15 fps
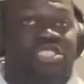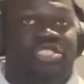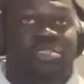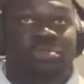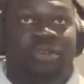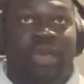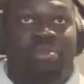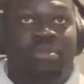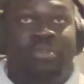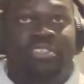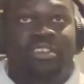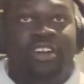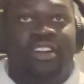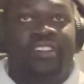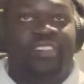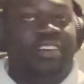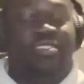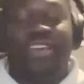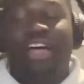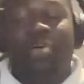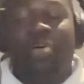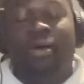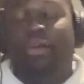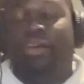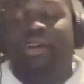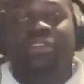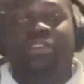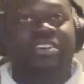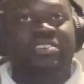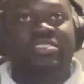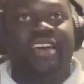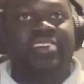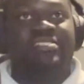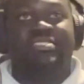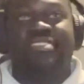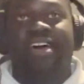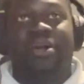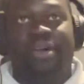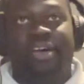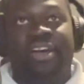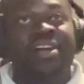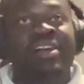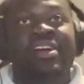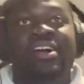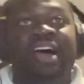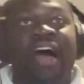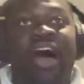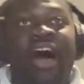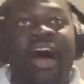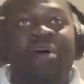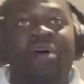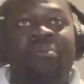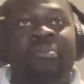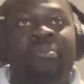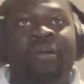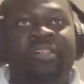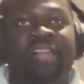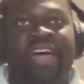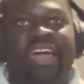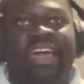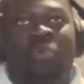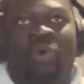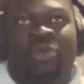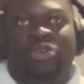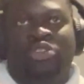should be able to be targeted, like Calipari, go to Texas. I don't care. But like when you're